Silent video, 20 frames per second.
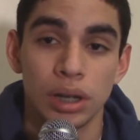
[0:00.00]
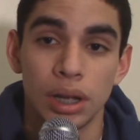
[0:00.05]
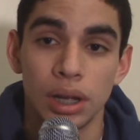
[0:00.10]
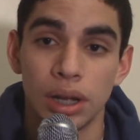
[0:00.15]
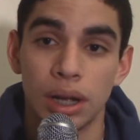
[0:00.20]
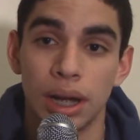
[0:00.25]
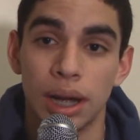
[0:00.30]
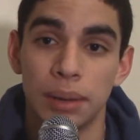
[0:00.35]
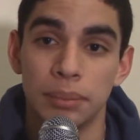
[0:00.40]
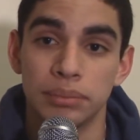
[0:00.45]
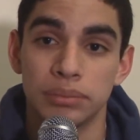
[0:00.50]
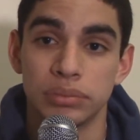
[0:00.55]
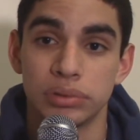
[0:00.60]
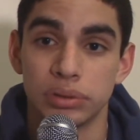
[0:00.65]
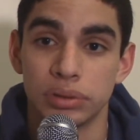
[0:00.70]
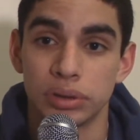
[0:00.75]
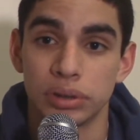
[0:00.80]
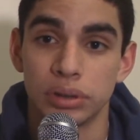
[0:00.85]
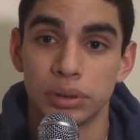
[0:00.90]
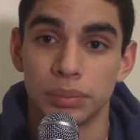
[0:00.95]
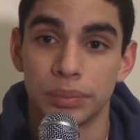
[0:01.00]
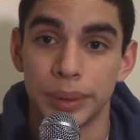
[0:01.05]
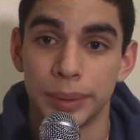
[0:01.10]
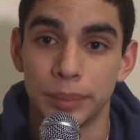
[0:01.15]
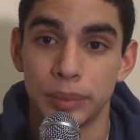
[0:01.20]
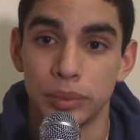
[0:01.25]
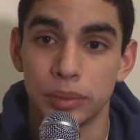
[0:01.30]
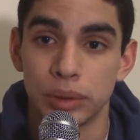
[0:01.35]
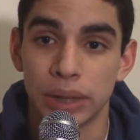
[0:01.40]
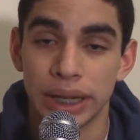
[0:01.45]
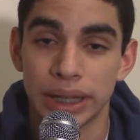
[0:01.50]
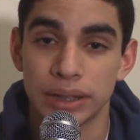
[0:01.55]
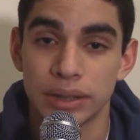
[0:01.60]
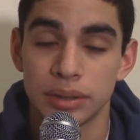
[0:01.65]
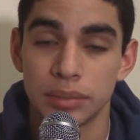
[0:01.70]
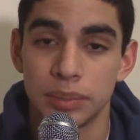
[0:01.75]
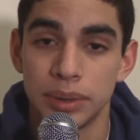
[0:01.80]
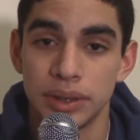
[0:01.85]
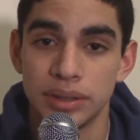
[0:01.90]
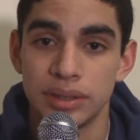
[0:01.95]
for people who like
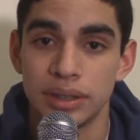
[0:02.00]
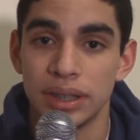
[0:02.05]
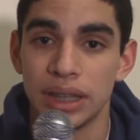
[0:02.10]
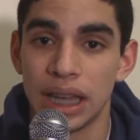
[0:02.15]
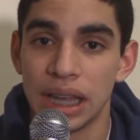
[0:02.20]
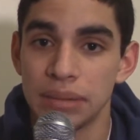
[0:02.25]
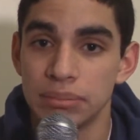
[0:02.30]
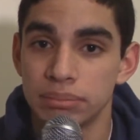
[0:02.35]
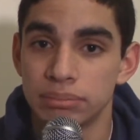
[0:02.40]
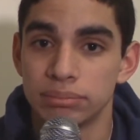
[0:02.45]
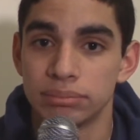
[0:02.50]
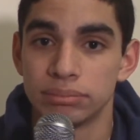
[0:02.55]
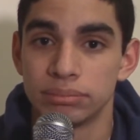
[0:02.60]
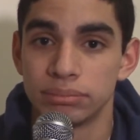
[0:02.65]
to PC game.